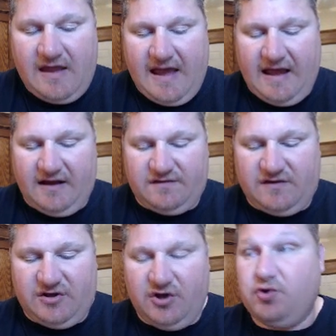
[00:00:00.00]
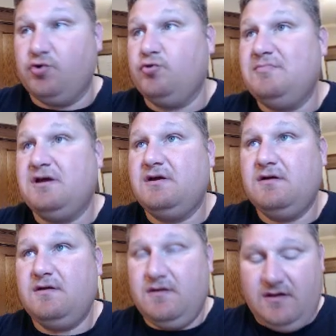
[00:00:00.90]
x cubed.
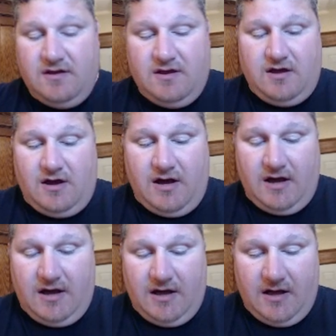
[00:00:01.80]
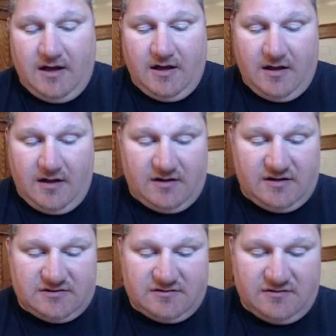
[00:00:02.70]

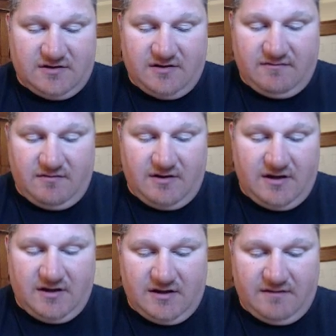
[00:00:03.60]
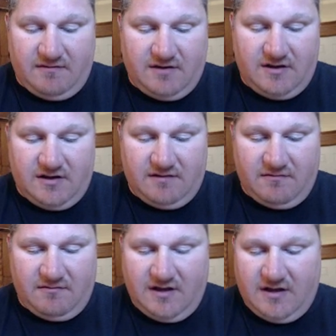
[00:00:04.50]
So give it away, give it away, give
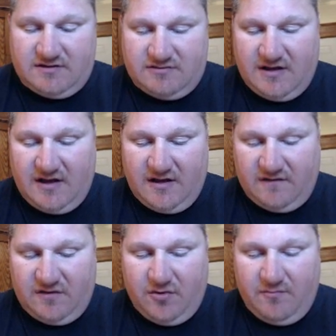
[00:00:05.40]
it away. So I get x cubed